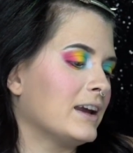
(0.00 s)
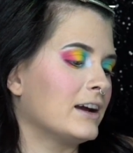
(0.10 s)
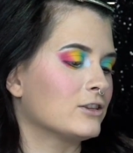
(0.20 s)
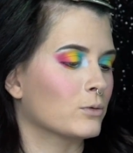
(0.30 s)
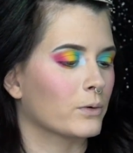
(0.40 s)

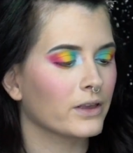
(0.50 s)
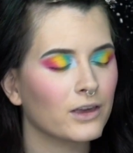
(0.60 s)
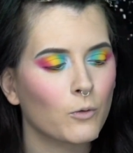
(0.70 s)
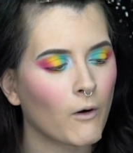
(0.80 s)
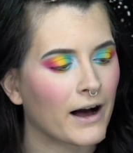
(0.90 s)
It's
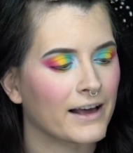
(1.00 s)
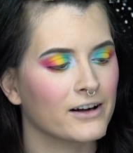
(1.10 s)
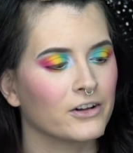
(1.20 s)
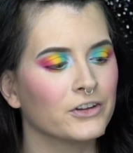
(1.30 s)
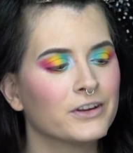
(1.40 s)
really
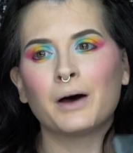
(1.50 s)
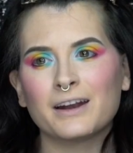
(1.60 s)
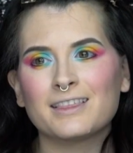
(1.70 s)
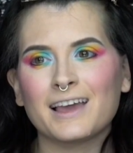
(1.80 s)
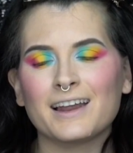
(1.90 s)
wild, but
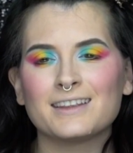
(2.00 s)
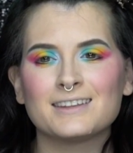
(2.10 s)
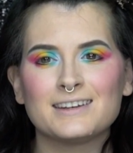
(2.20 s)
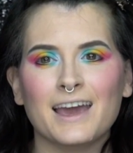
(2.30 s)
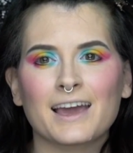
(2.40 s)
at the end of
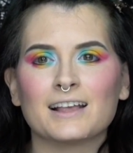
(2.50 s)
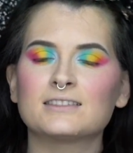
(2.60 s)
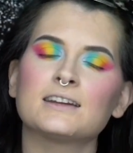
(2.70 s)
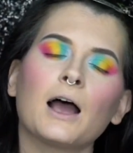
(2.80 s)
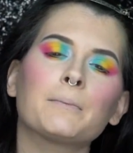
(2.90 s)
the day,
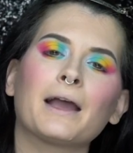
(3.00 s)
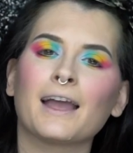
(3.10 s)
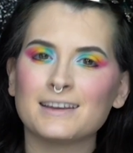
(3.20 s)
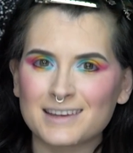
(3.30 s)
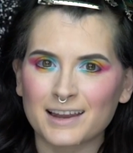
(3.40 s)
it's not my
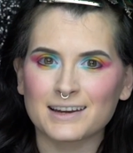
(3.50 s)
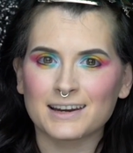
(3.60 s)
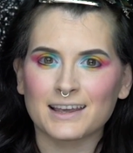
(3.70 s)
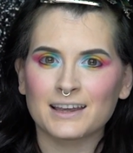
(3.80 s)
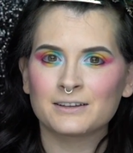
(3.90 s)

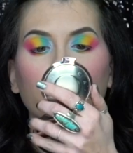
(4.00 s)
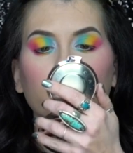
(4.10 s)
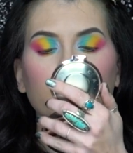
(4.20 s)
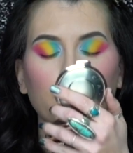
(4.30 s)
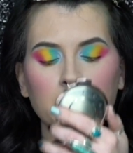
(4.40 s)
identity.
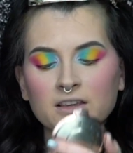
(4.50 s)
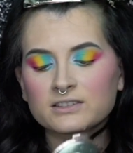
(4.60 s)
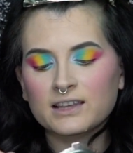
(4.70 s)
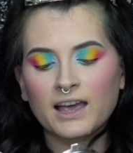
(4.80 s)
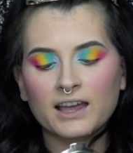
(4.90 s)
That being
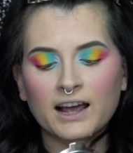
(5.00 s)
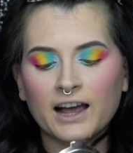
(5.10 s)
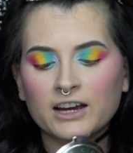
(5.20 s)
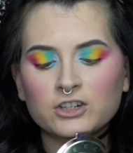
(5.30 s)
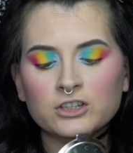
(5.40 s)
said,
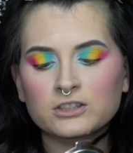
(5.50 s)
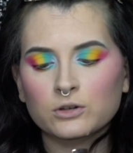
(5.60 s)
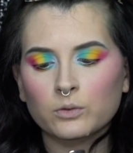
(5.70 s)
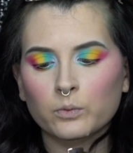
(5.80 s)
I just